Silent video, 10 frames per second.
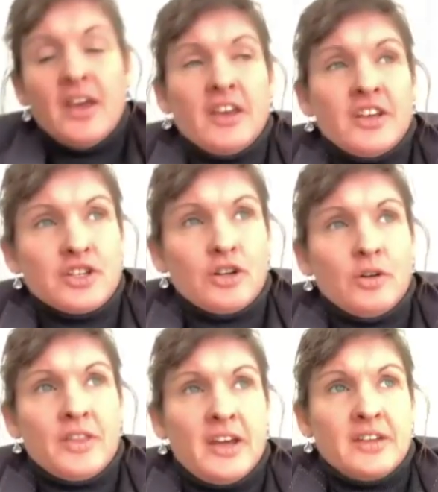
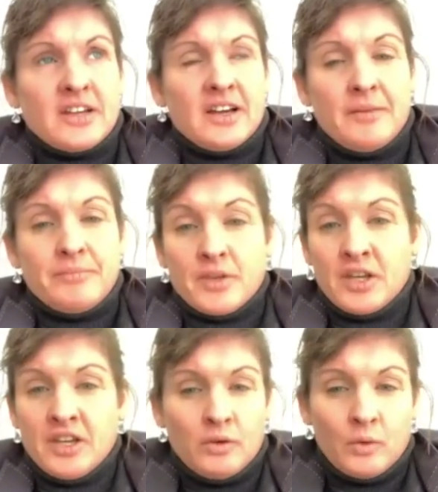that
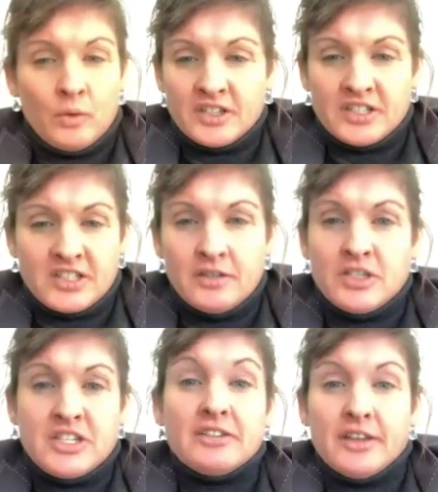we're
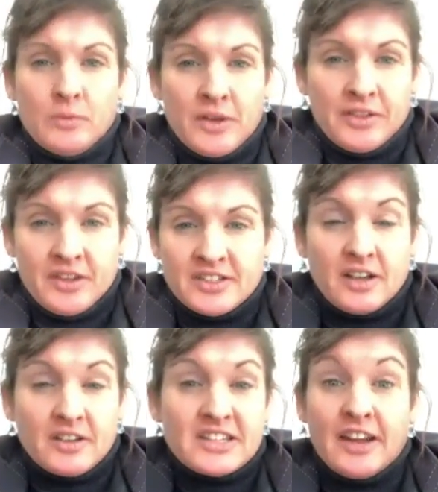dealing with this. I'll
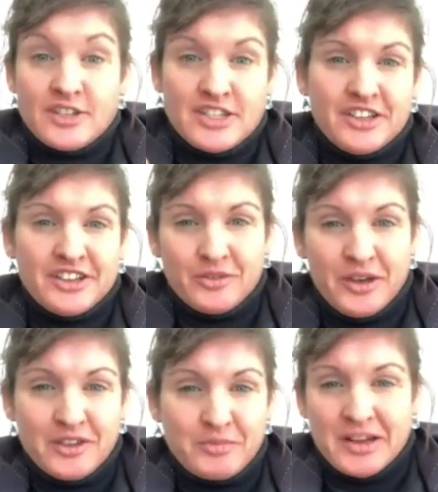say dealing
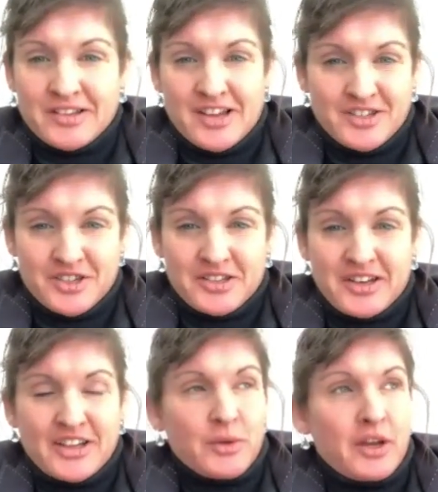with, because that's just a
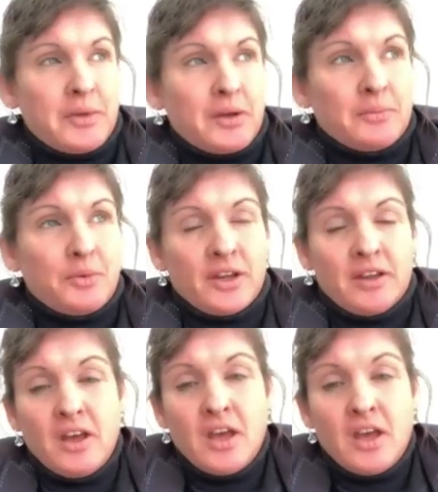nice way to be able to put it.